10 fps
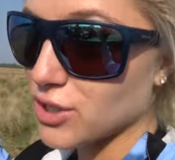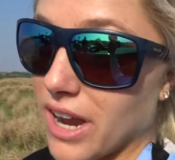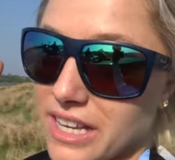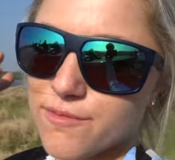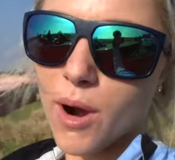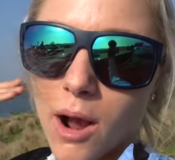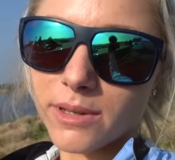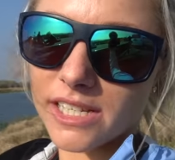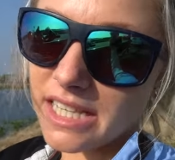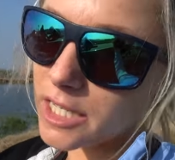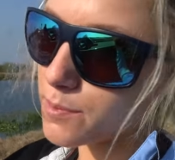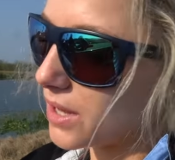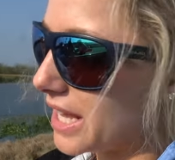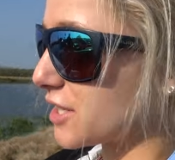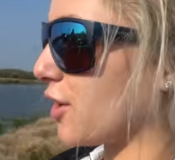You guys have probably seen this
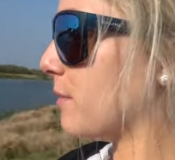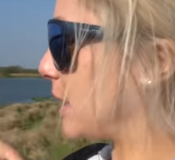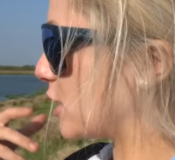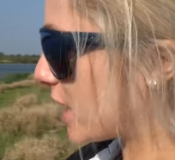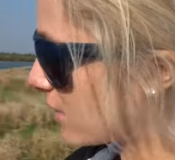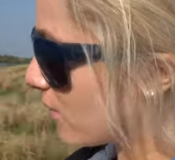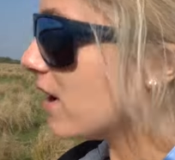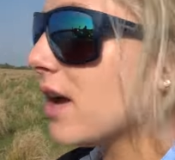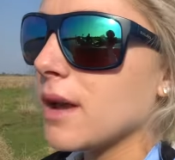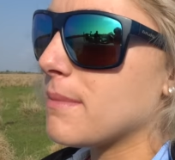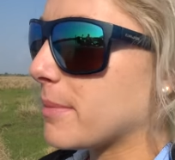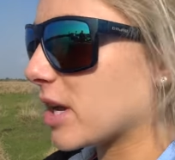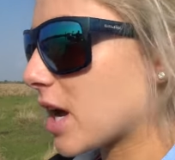place on my channel maybe